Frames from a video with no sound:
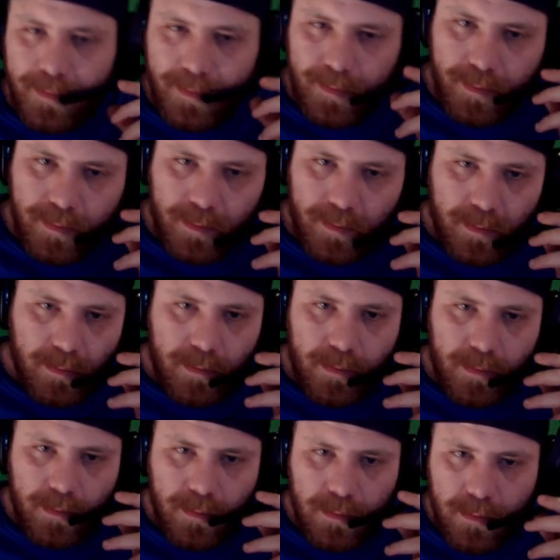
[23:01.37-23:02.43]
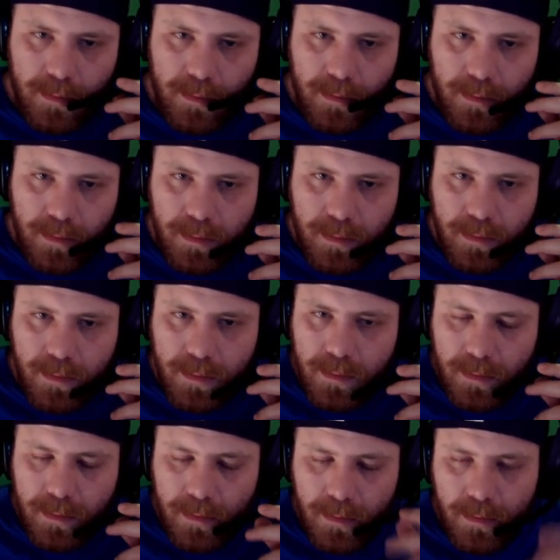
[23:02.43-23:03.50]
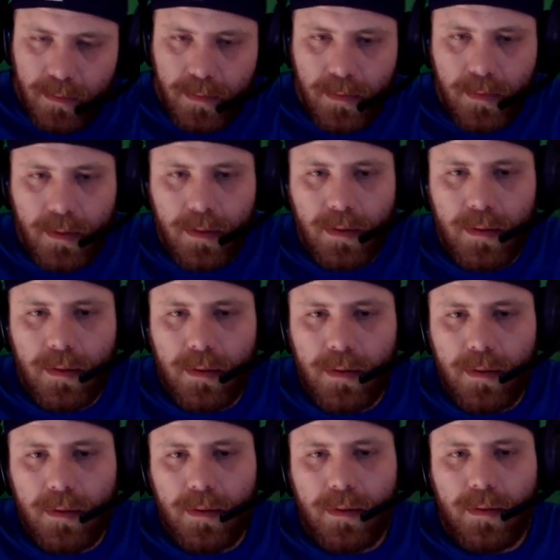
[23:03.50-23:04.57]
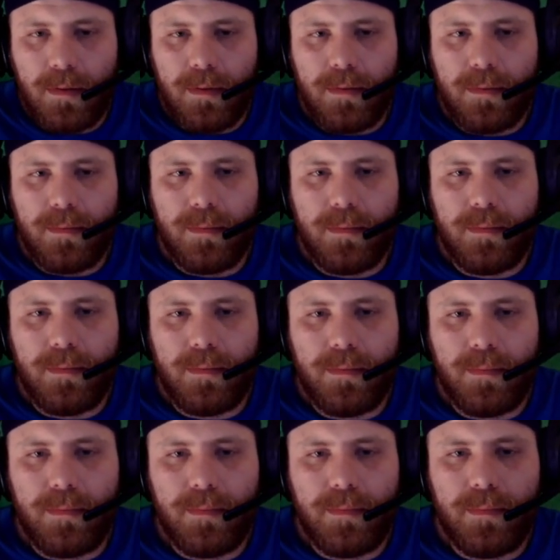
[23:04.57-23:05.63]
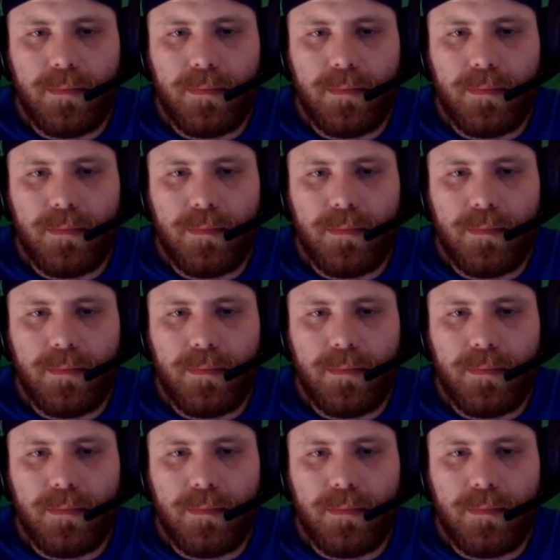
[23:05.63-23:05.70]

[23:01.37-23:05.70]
(silent)